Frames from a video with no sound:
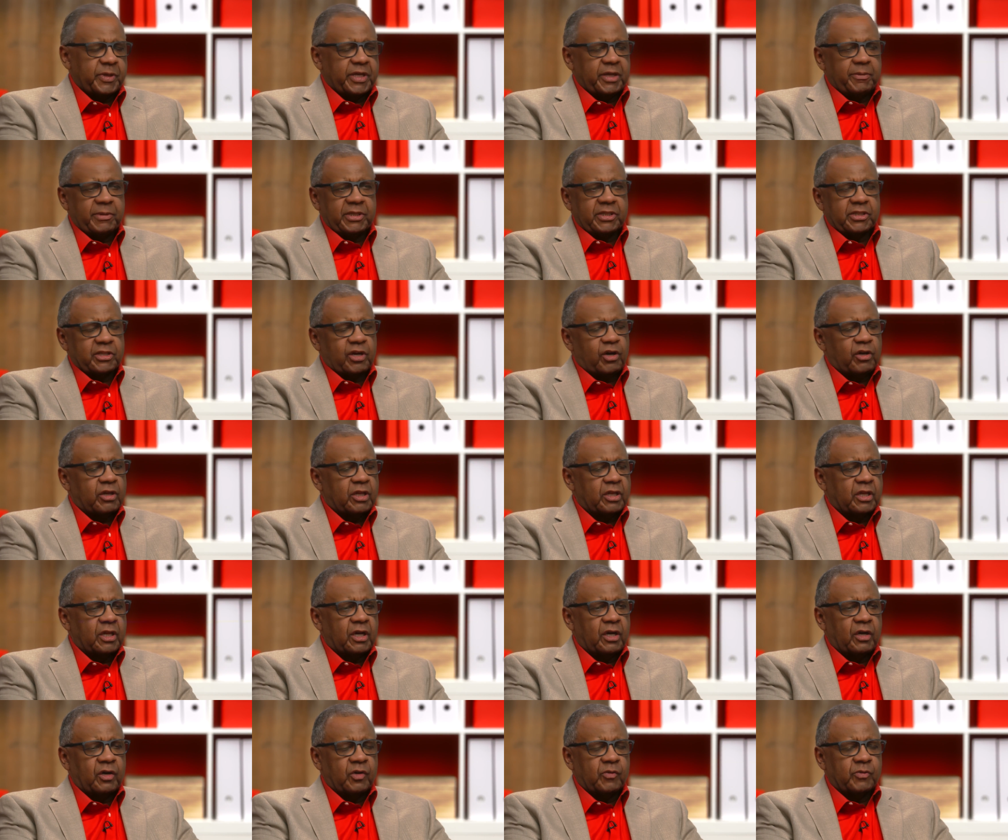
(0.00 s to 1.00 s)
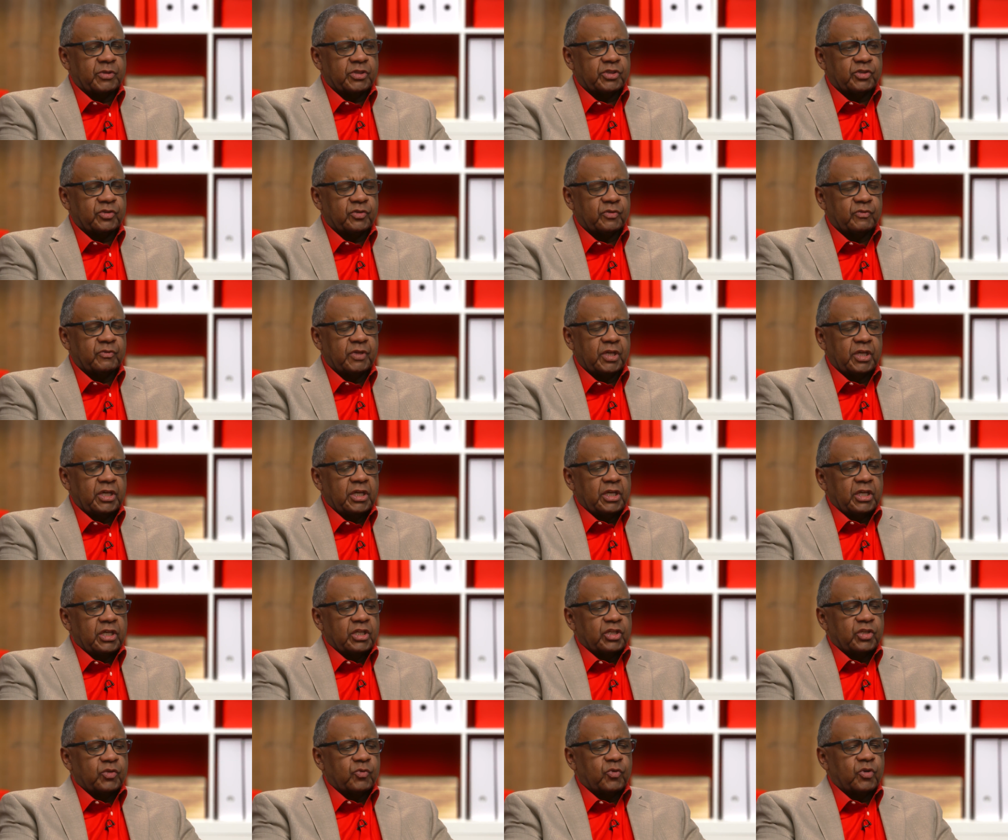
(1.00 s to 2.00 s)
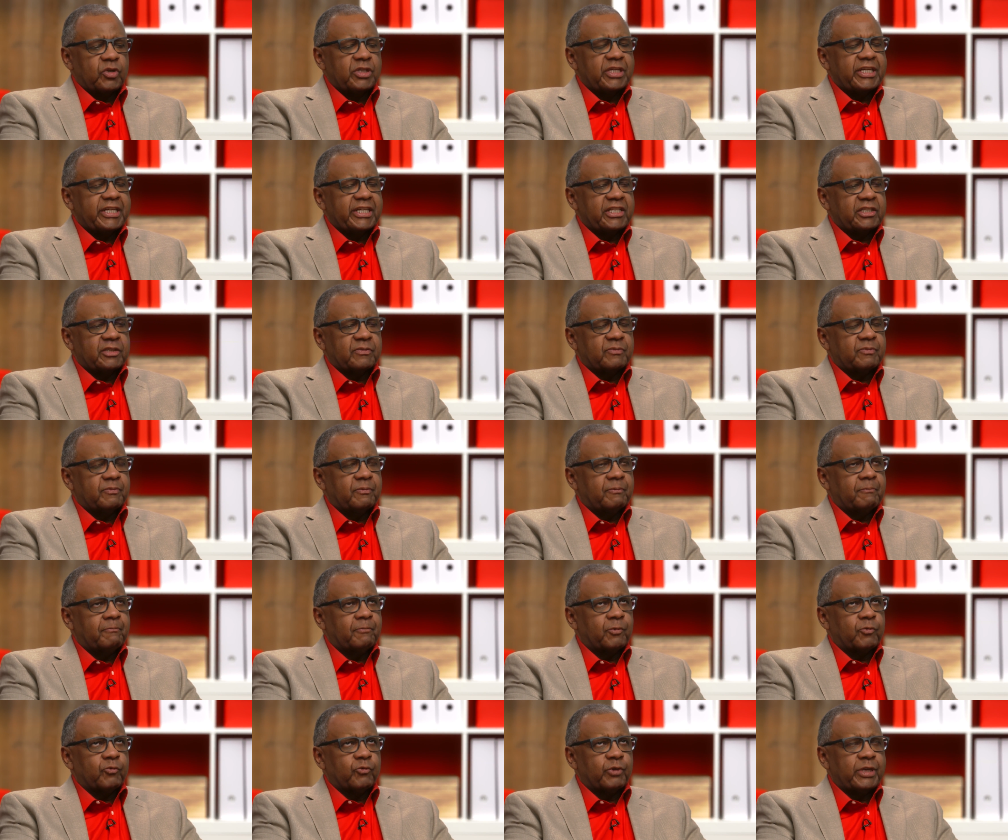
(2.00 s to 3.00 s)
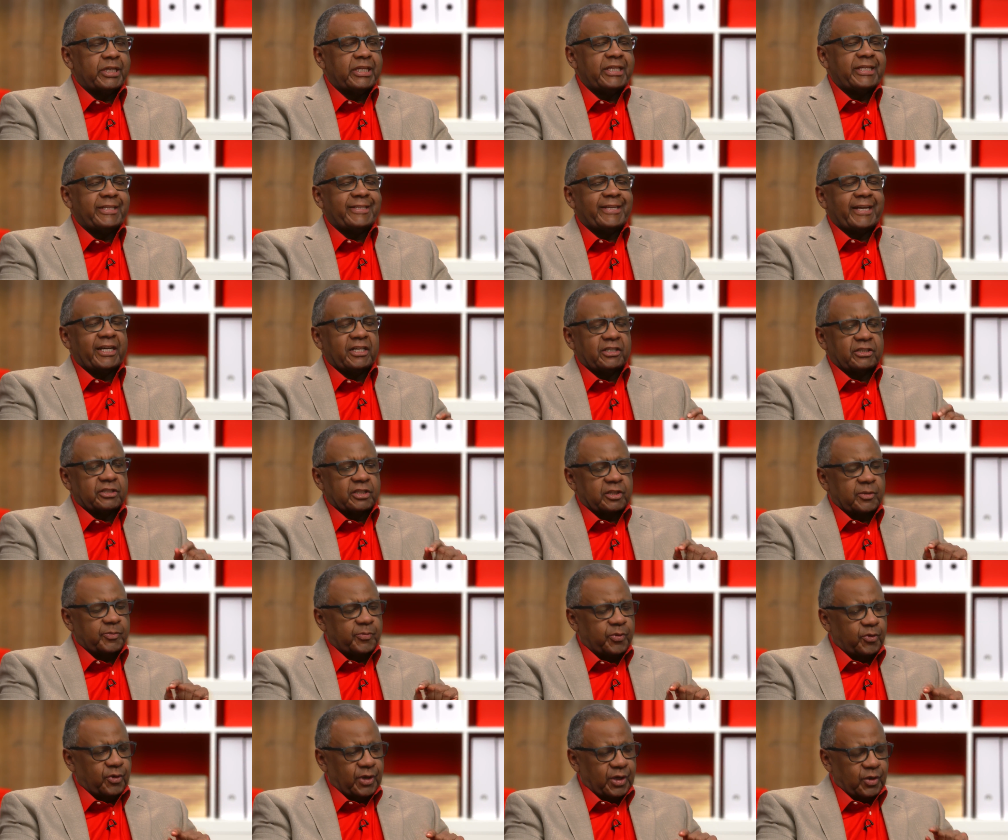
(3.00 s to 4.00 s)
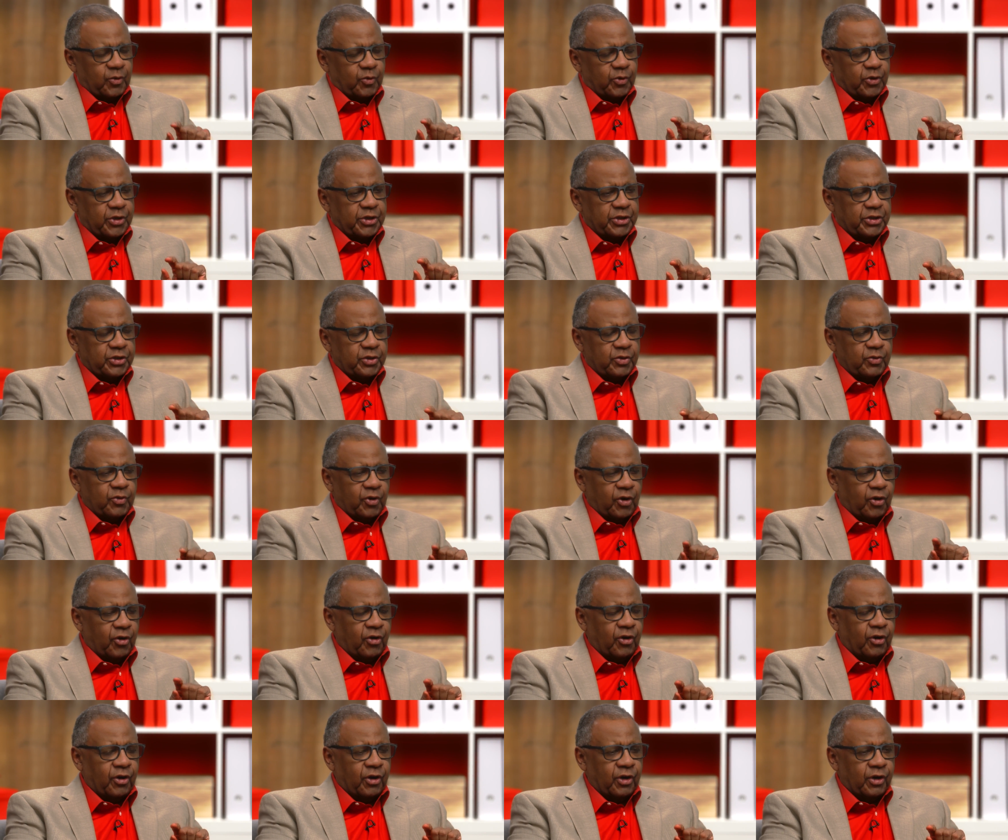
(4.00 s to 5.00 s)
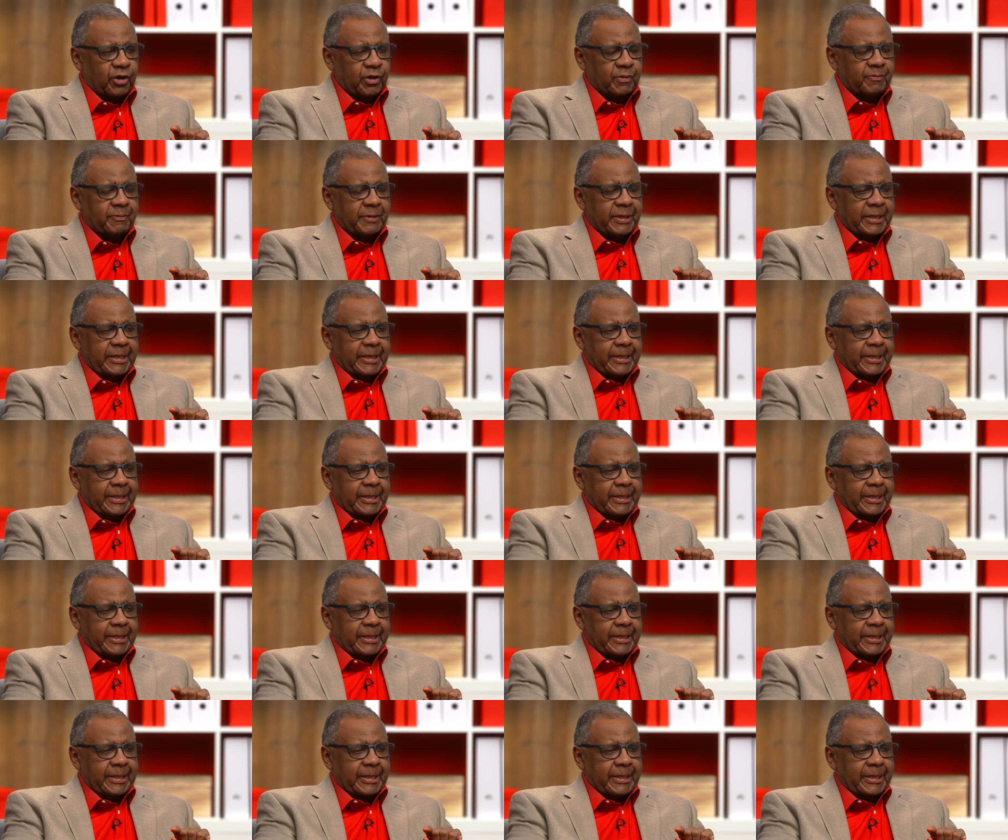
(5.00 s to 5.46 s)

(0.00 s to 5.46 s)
payments all along, but you want to get really down to the point where you are